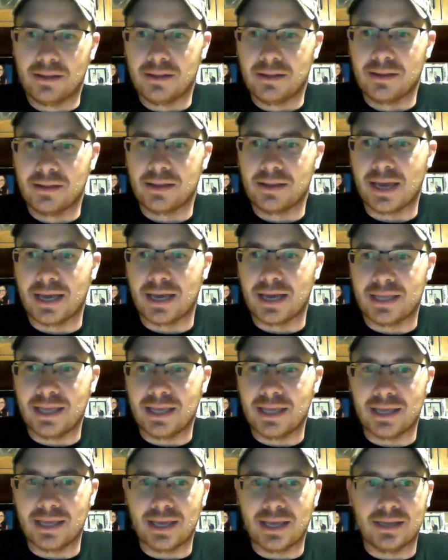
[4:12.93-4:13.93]
Yeah, I
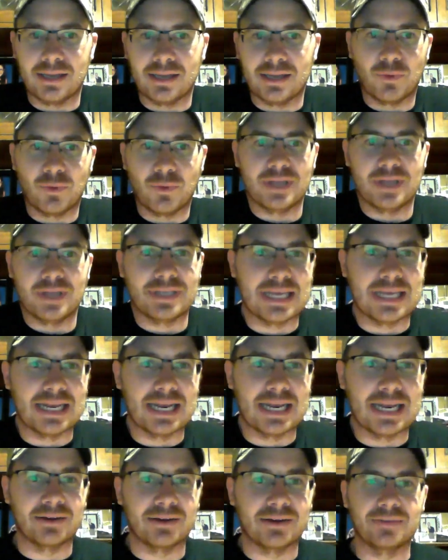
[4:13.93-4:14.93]
can't wait to get
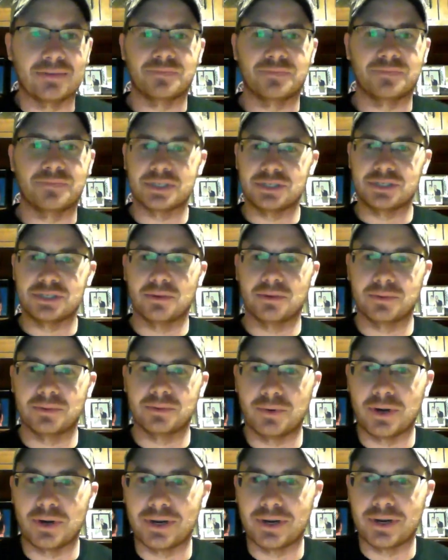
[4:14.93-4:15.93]
out and fish open
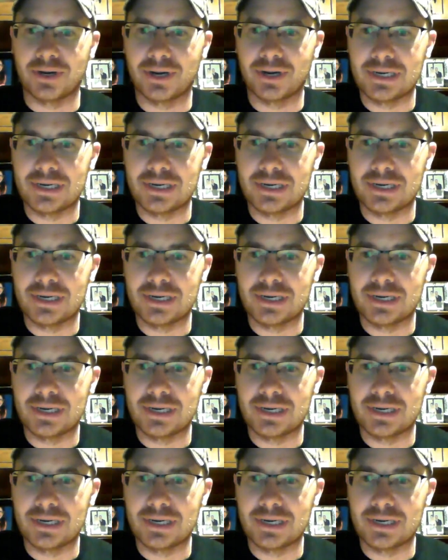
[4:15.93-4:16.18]
water.